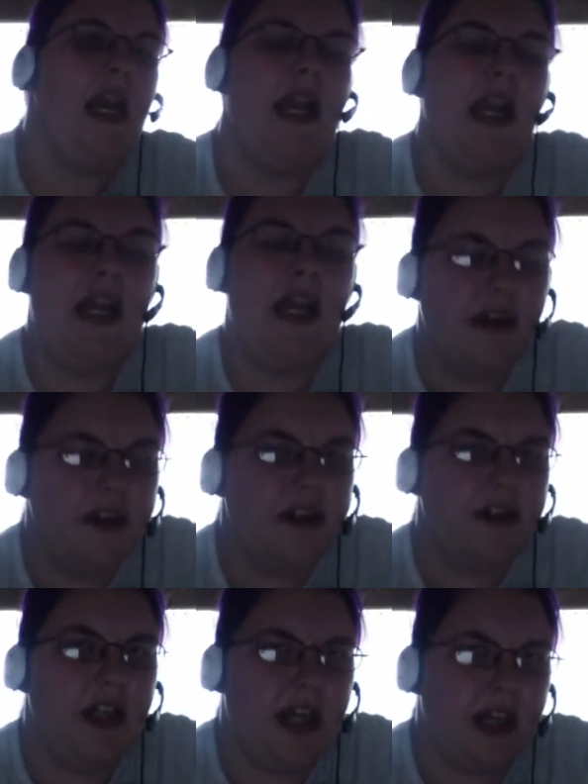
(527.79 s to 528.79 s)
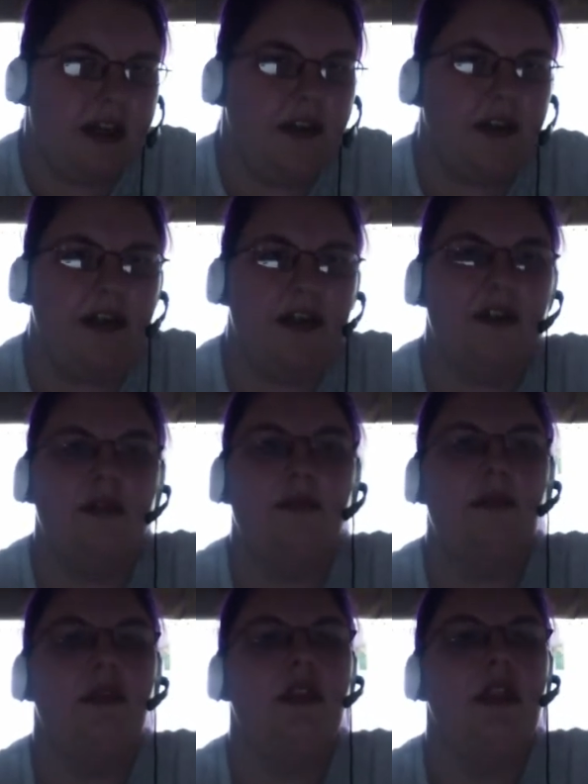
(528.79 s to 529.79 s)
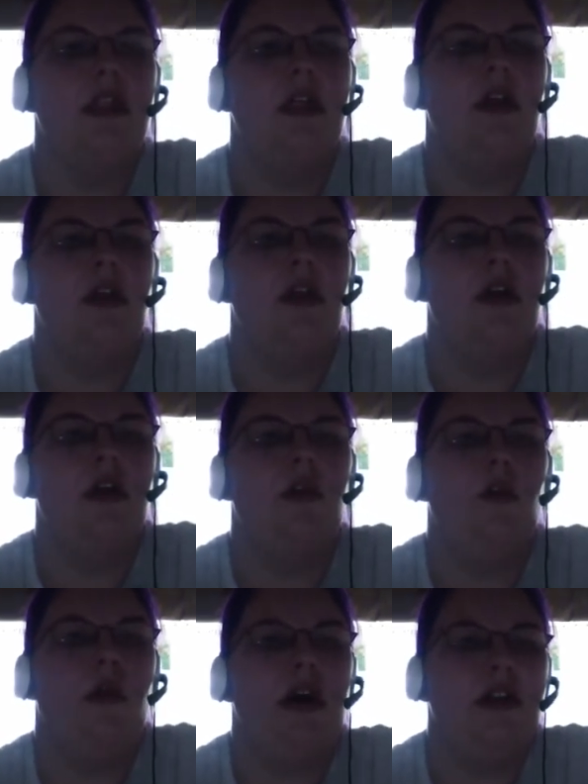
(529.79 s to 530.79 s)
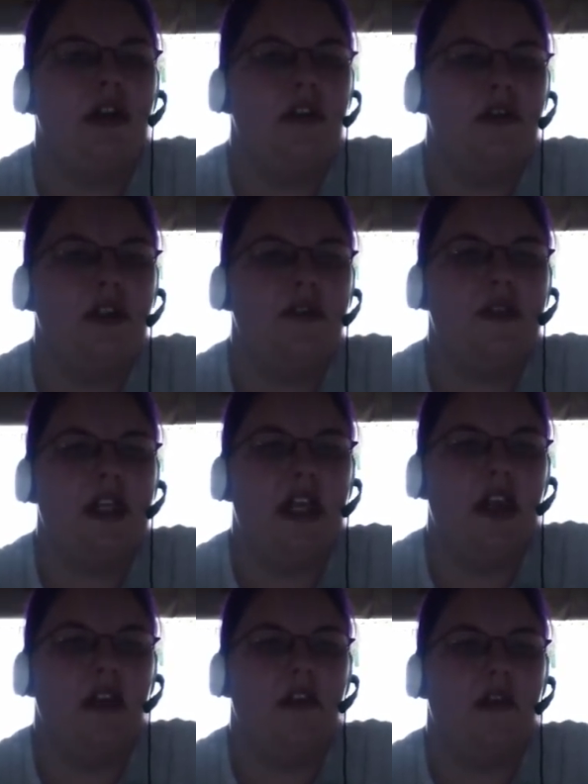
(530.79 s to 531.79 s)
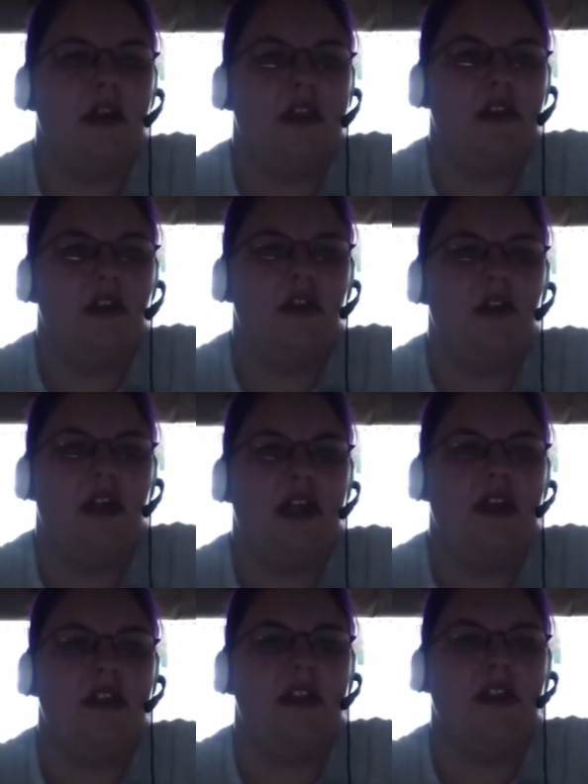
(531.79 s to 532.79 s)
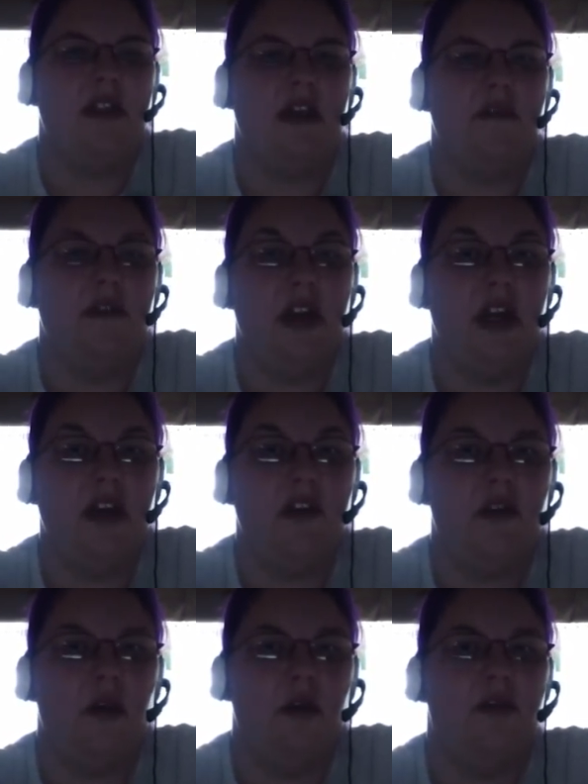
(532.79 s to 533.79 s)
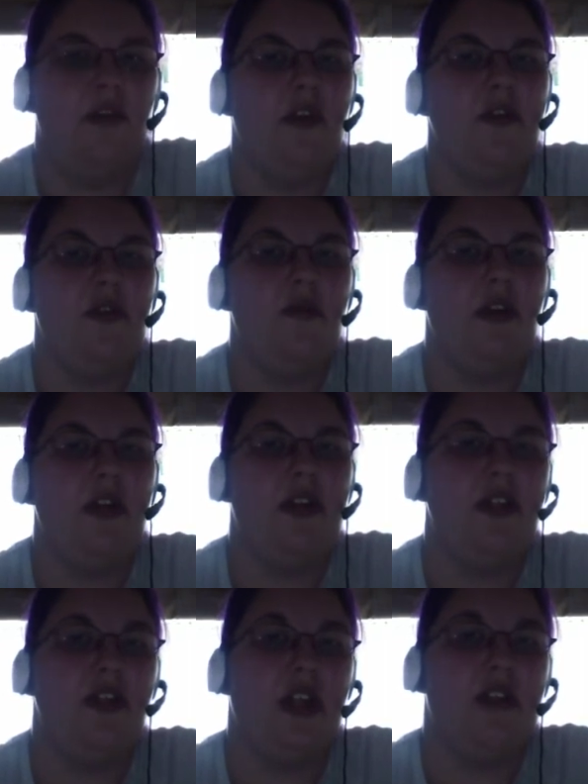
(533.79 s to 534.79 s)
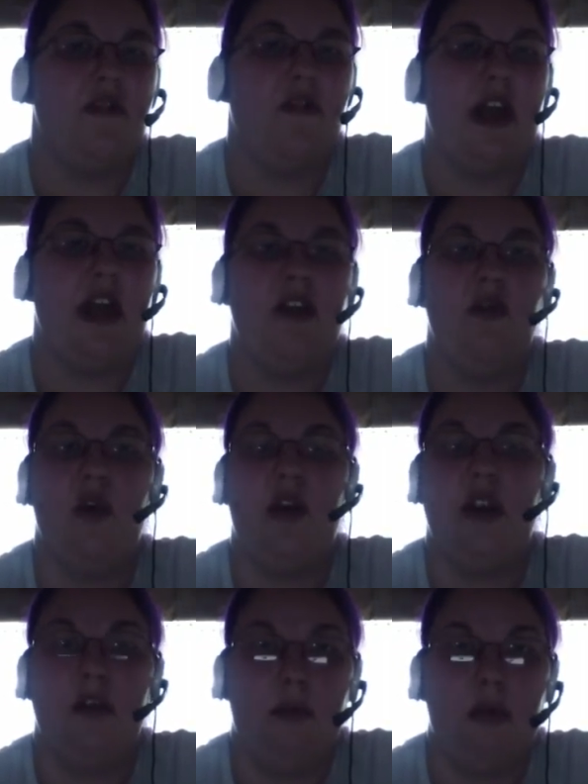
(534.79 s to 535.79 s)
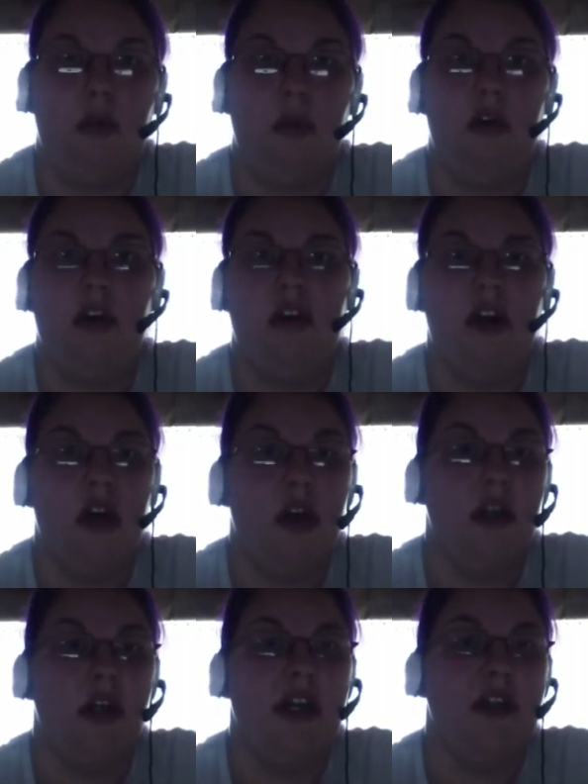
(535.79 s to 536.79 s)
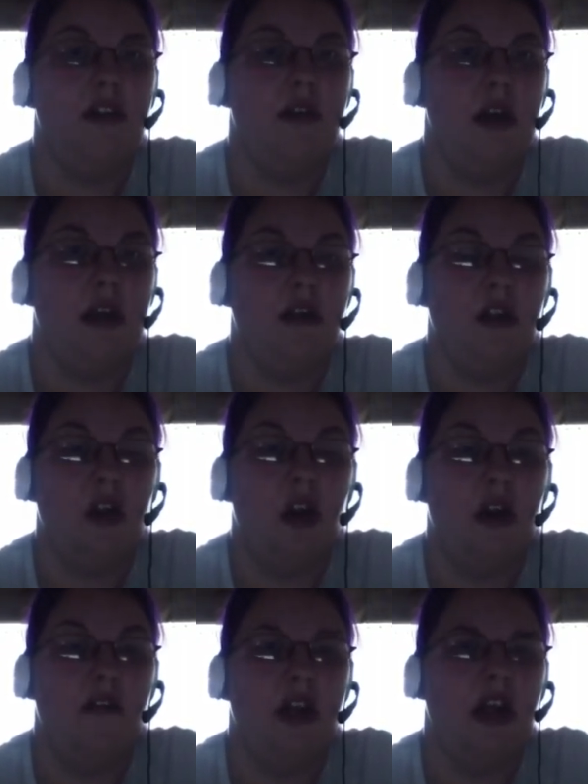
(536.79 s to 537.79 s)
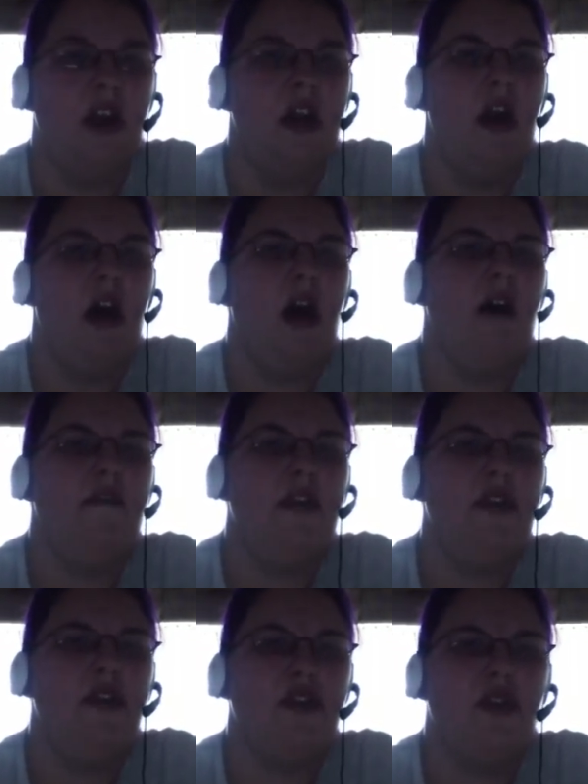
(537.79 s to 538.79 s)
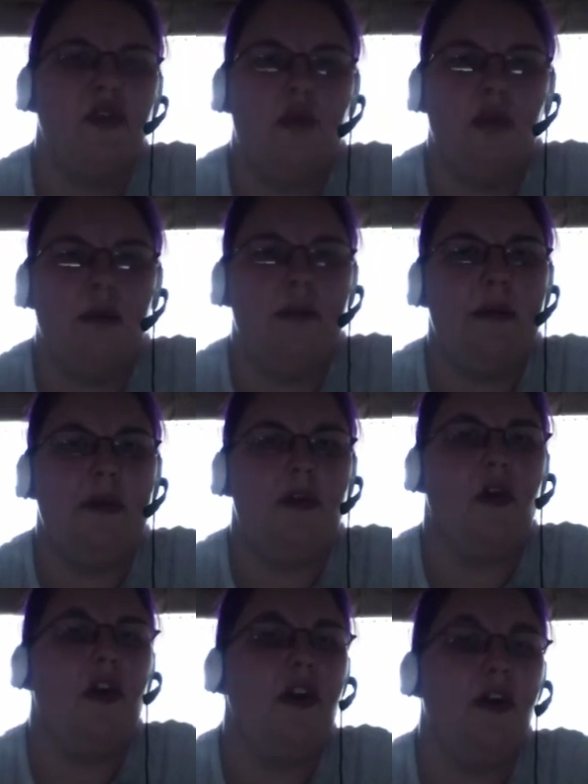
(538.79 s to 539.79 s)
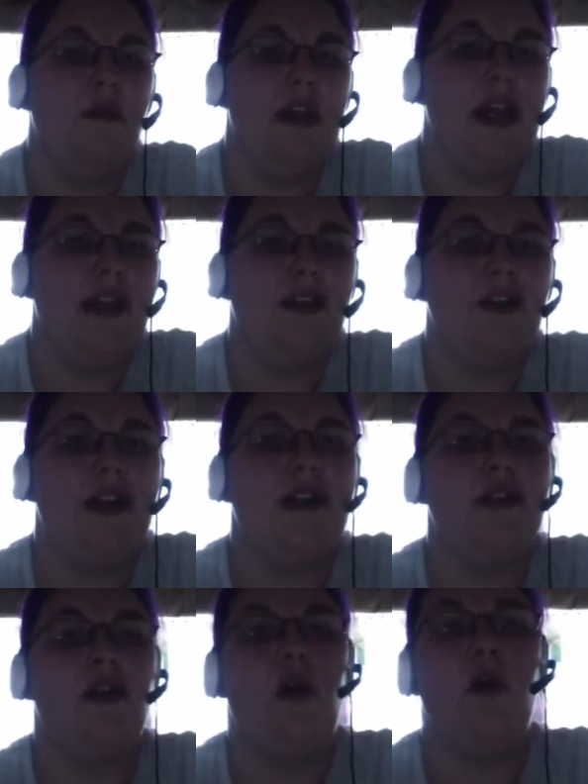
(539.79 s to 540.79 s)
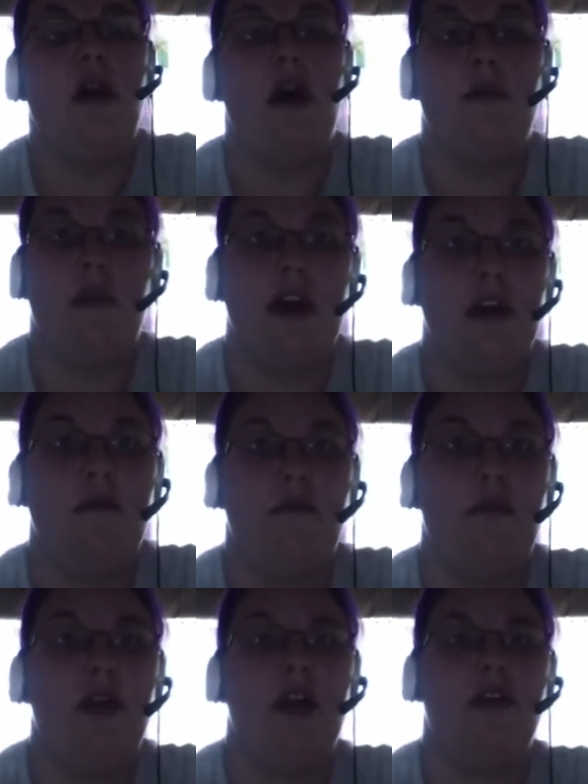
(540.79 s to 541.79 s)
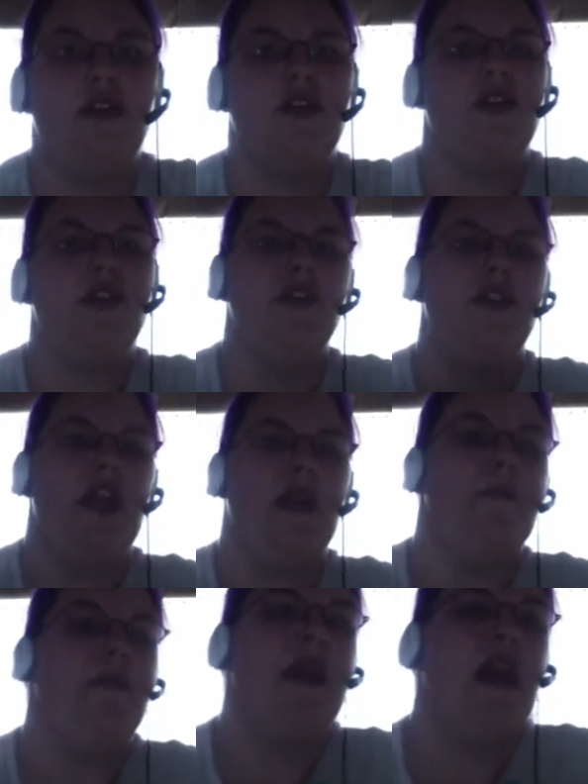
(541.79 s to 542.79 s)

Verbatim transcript: Here's the kicker, though. While the use of Second Thessalonians is a convenient tool for those who want to justify ignoring the poor and the hungry and, and the starving, uh, Fincher's lukewarm biblical argument actually doesn't hold up when put under scrutiny.